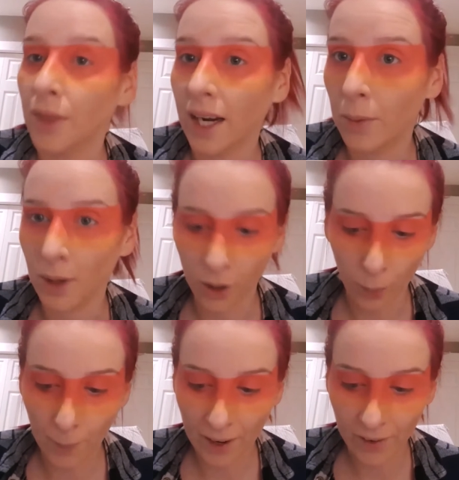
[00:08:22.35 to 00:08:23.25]
that it will
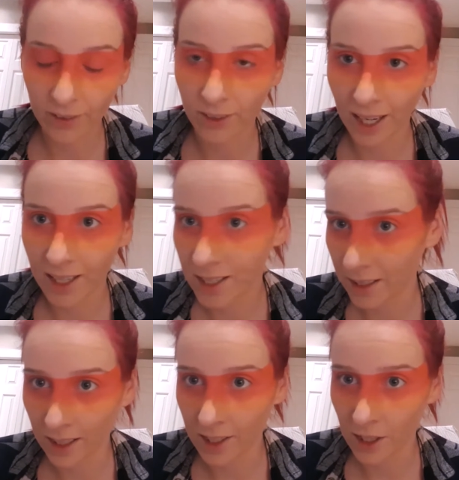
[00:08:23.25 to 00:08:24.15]
look better in reality
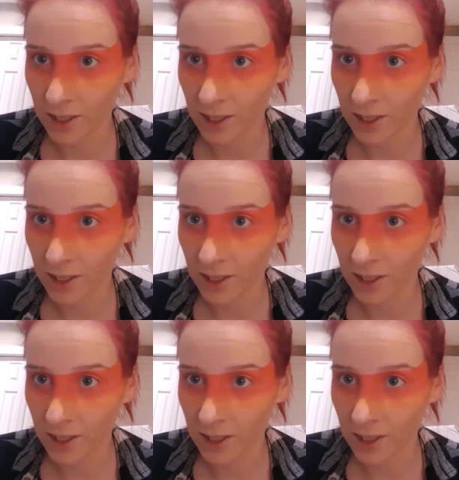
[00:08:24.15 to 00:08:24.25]
than it